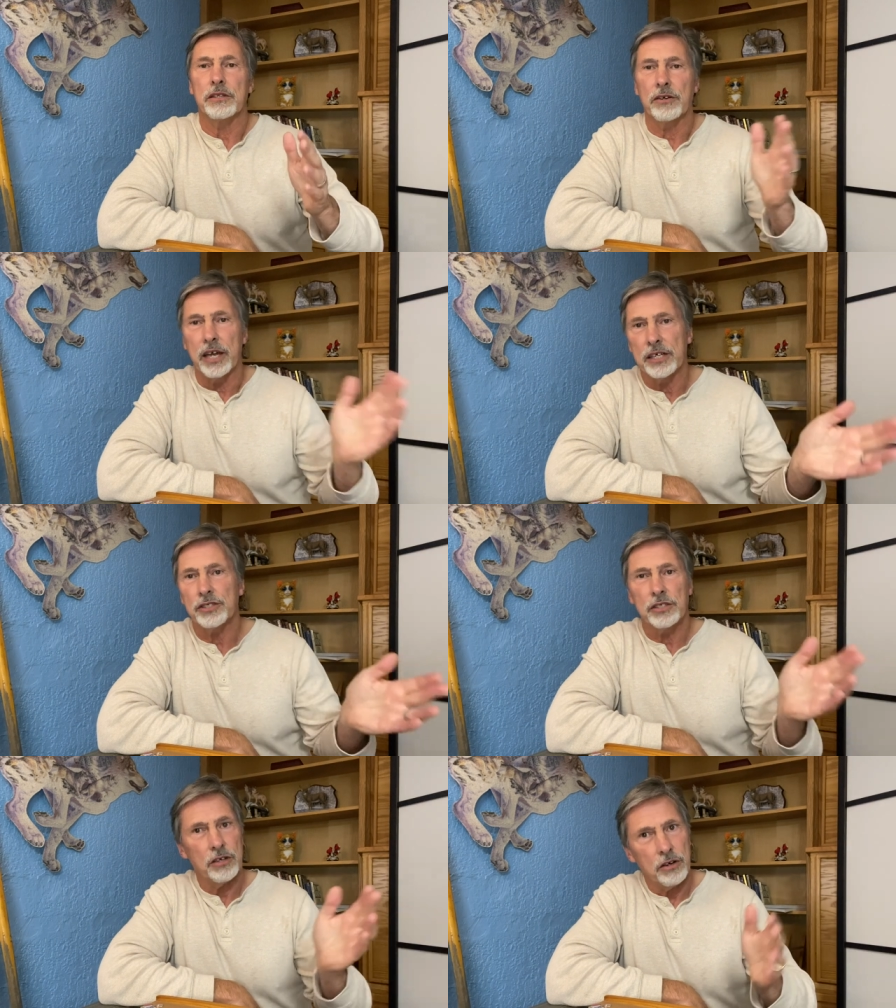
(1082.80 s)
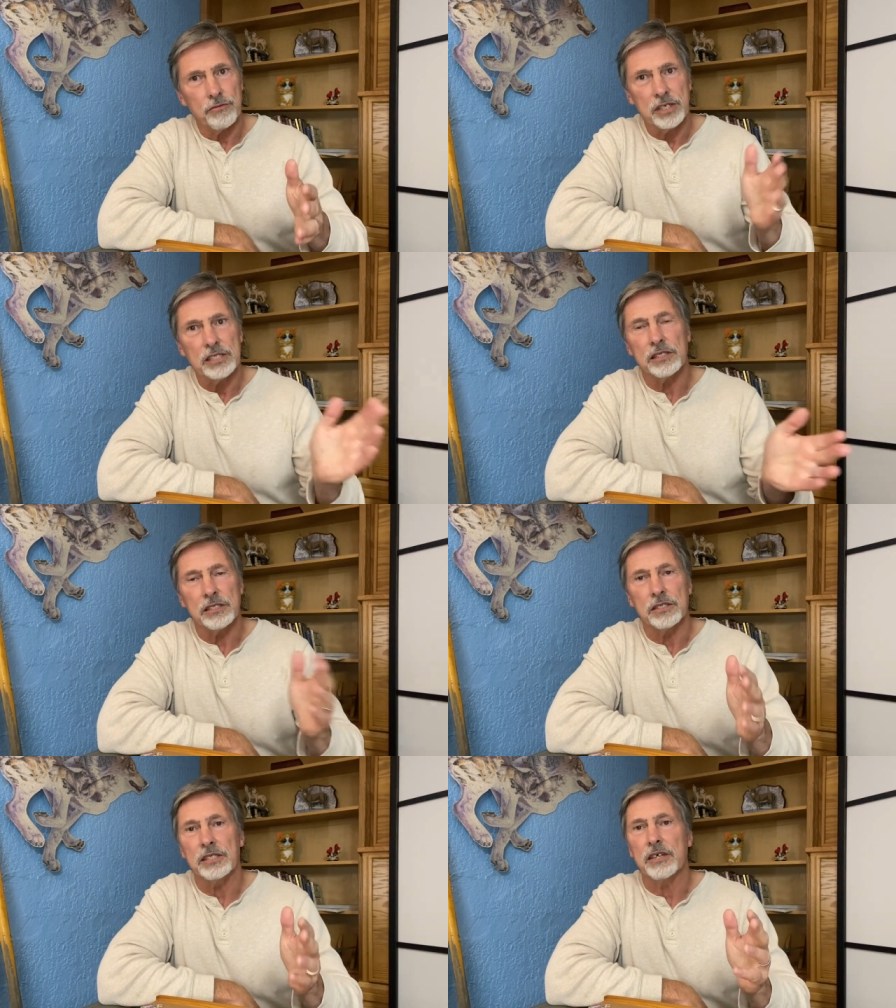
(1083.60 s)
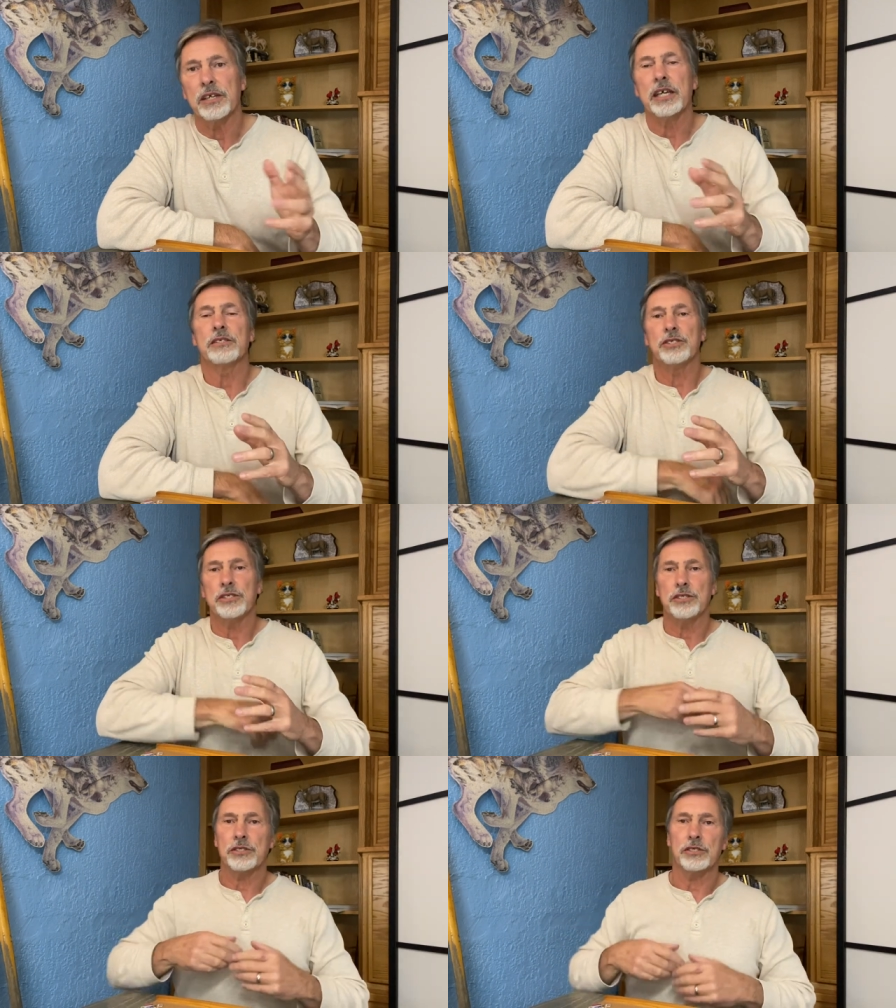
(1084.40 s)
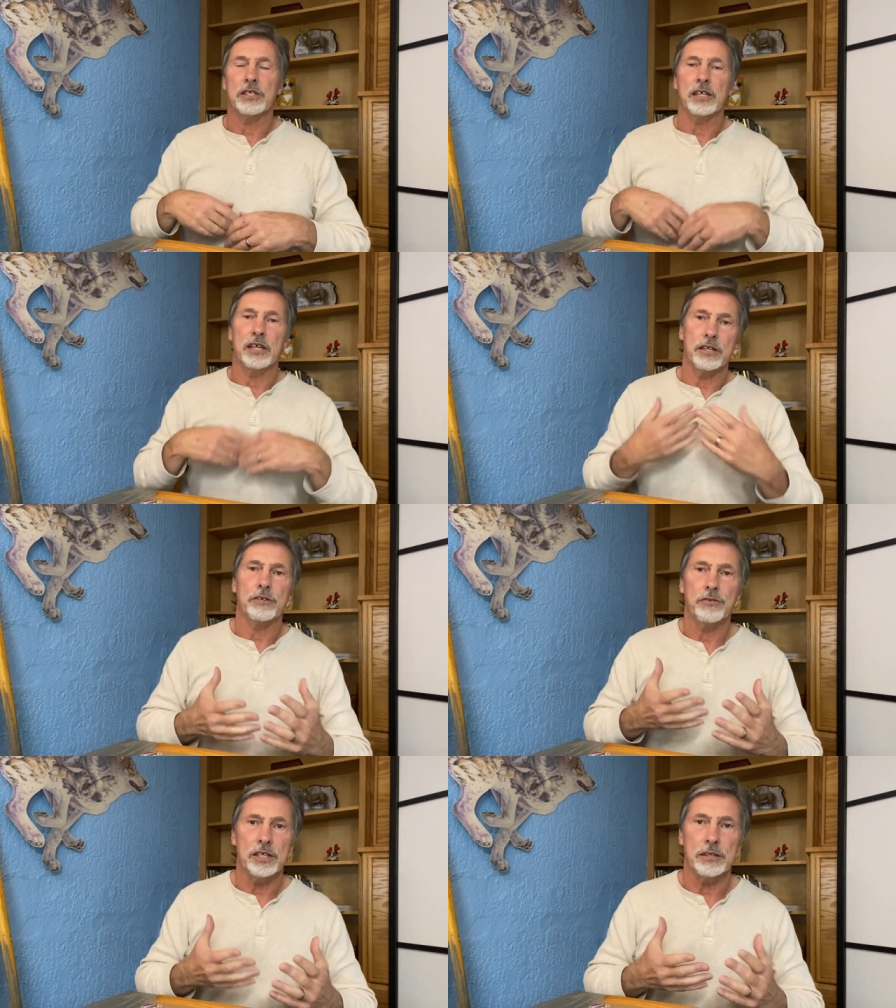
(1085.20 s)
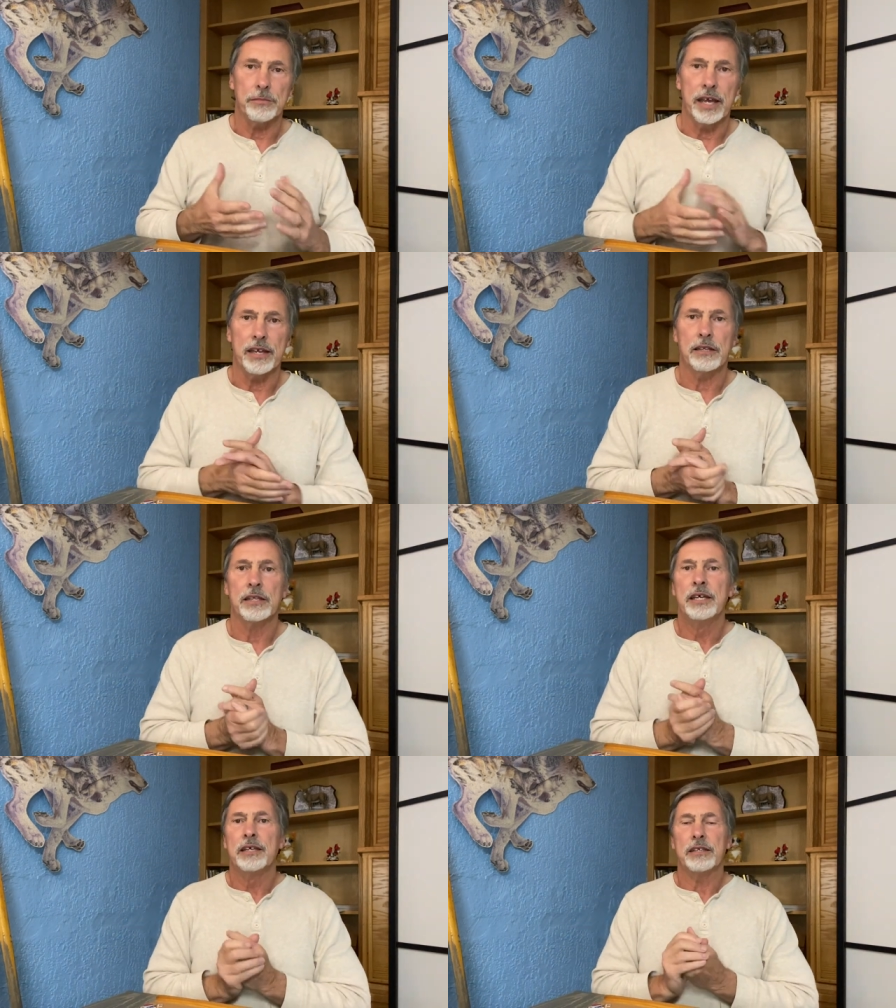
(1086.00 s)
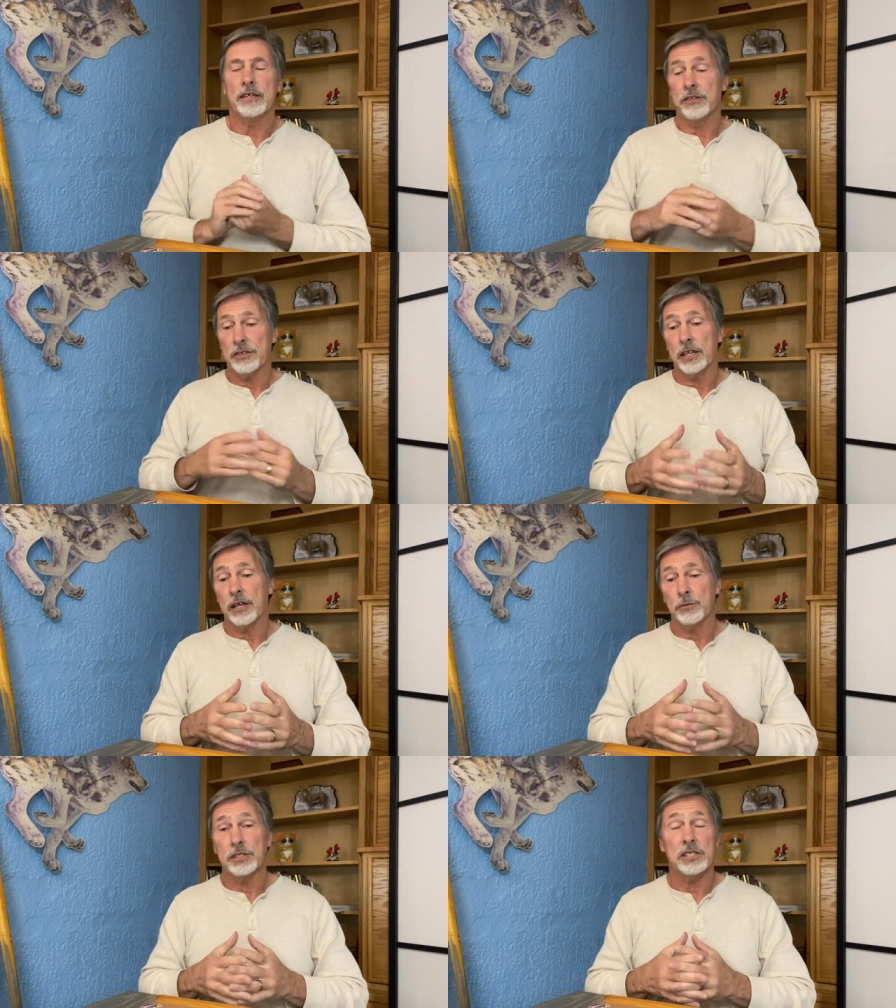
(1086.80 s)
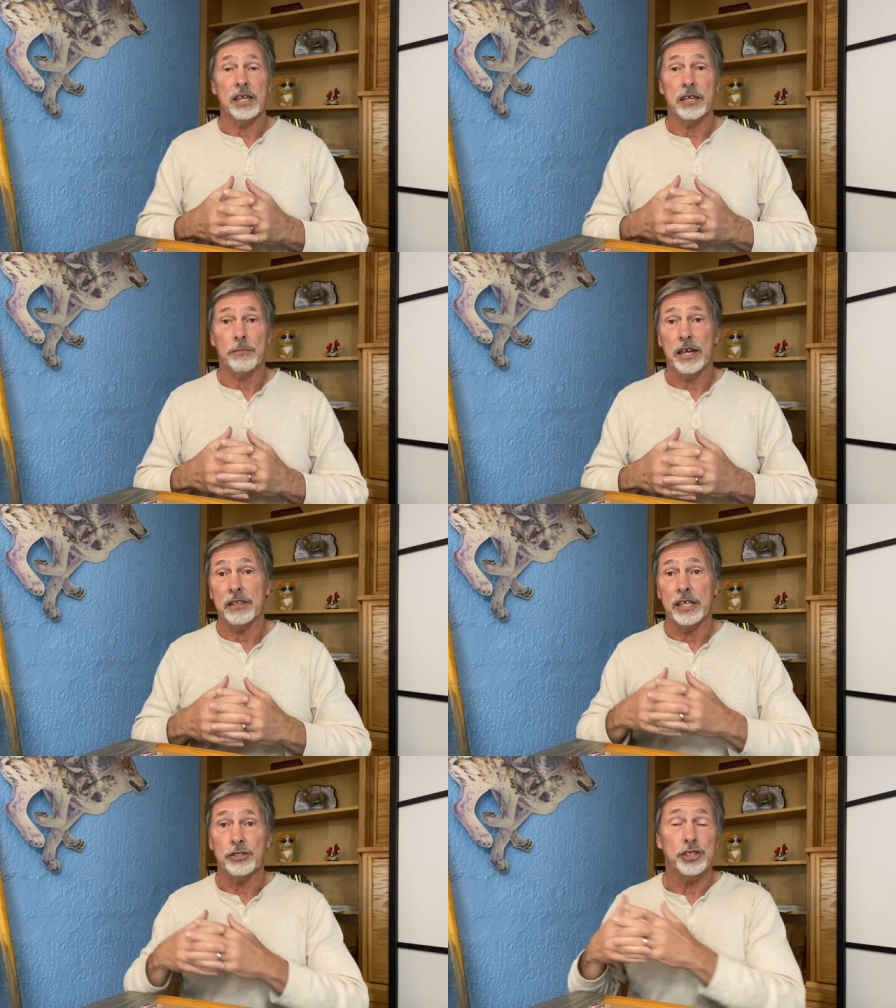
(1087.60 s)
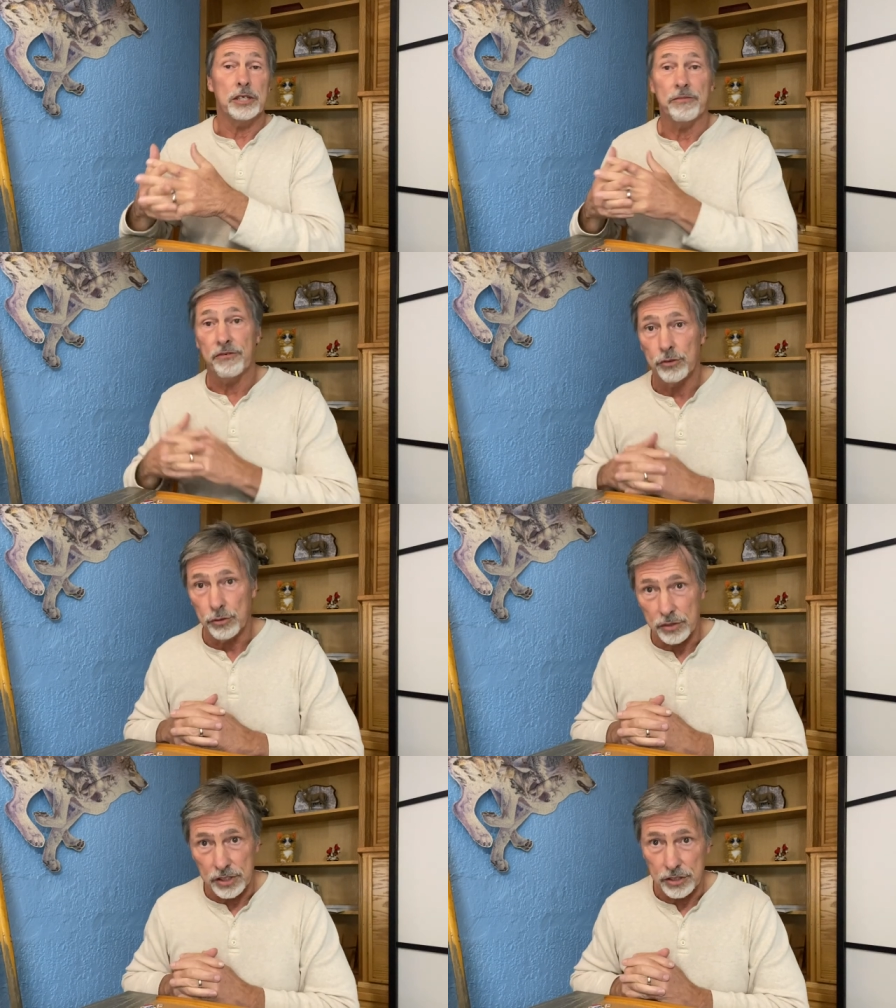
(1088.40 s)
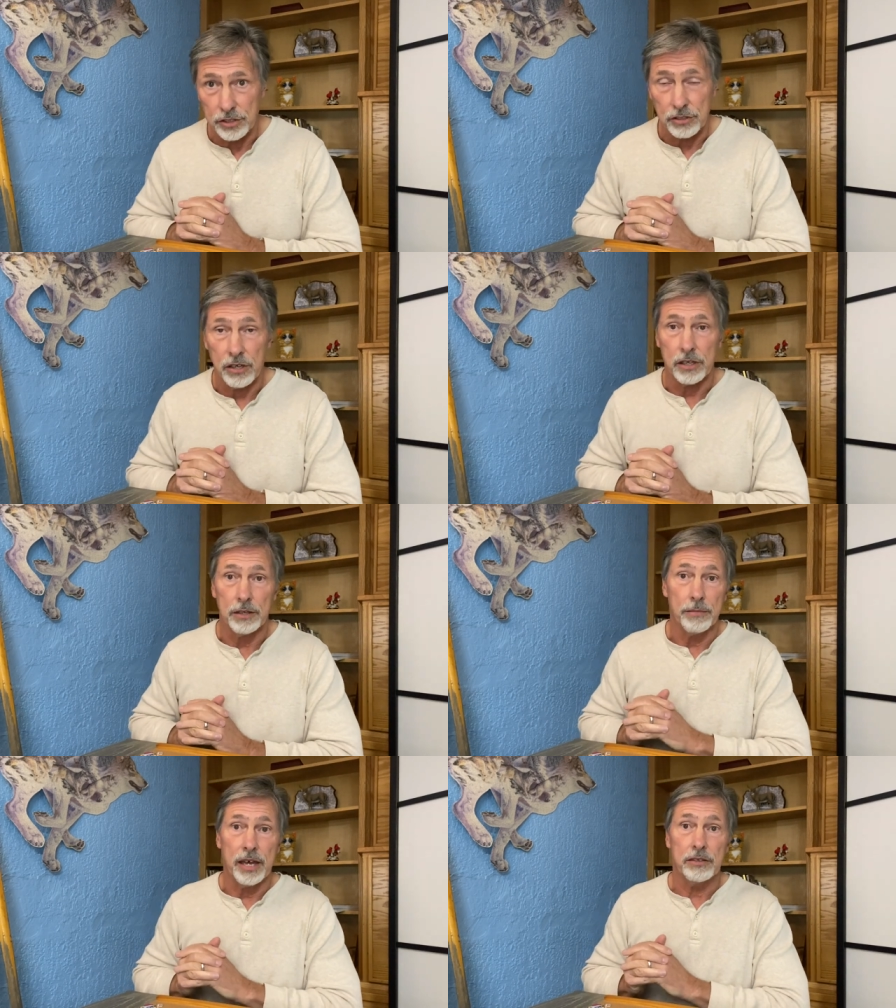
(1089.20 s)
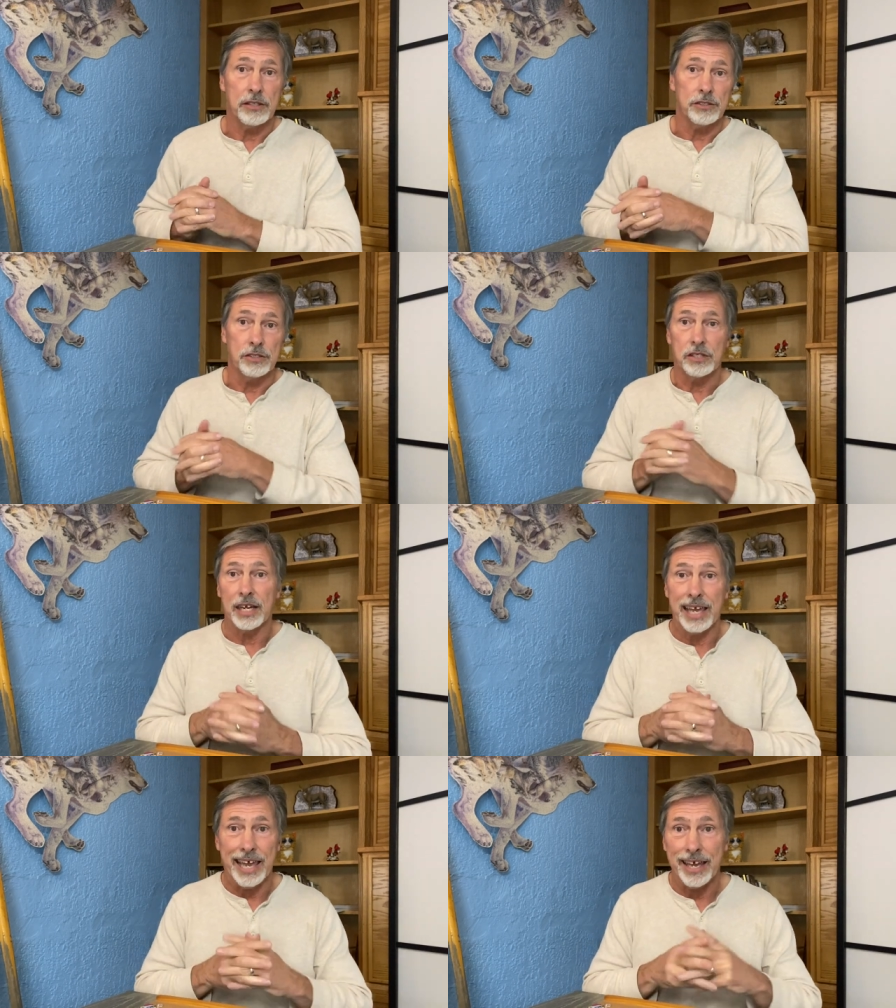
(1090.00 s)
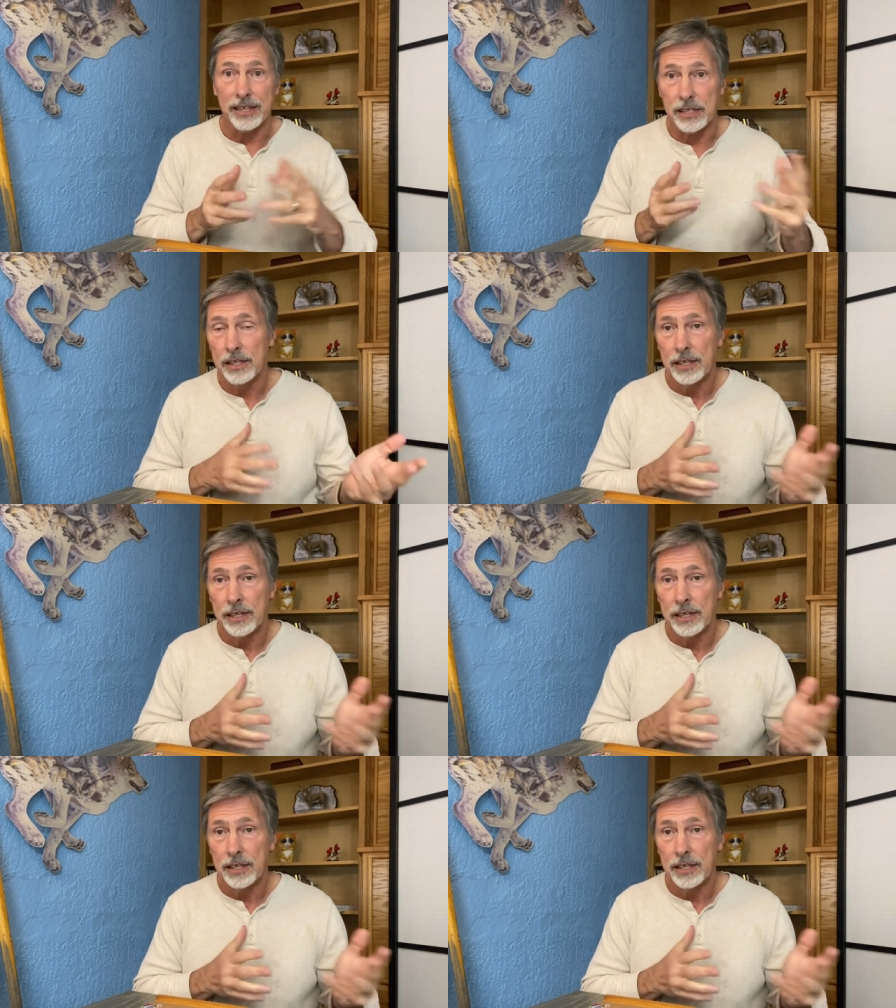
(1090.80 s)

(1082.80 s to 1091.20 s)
there actually are reasons. Now, again, she's just looking at an ingredient panel. The other thing I would say about that cheap food that she's talking about that she's going to add